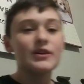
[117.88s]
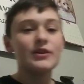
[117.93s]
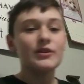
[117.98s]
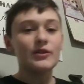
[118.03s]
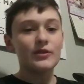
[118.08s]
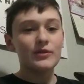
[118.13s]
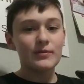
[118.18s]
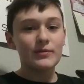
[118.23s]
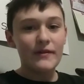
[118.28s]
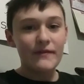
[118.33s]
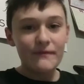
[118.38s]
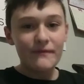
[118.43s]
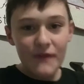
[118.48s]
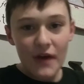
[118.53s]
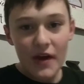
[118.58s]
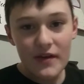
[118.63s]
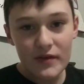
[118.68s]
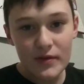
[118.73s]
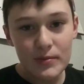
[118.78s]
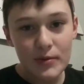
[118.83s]
one of my
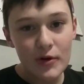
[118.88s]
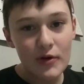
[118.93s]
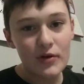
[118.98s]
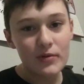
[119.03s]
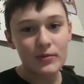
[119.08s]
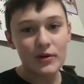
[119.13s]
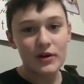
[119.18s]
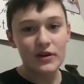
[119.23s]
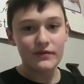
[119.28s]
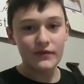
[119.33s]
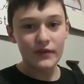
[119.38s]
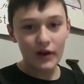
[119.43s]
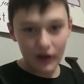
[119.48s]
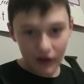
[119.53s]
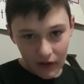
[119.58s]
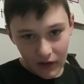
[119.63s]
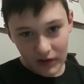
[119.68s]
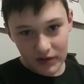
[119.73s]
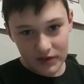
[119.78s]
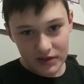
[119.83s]
favorite Pokemon of
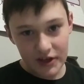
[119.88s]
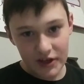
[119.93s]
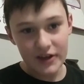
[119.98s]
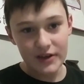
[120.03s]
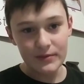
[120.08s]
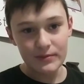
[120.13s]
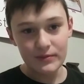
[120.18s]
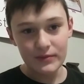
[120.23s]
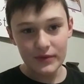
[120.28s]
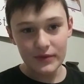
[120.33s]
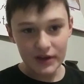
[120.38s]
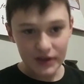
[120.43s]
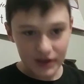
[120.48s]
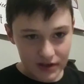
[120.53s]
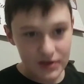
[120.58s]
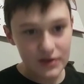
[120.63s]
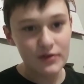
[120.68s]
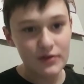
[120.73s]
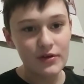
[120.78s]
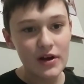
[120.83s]
all time is
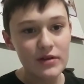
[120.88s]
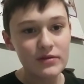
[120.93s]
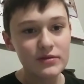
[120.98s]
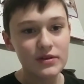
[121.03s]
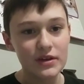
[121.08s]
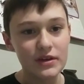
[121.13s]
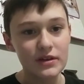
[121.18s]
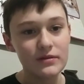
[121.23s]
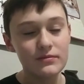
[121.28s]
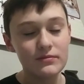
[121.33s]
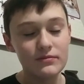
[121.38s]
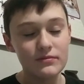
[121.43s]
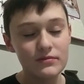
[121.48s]
a ground type.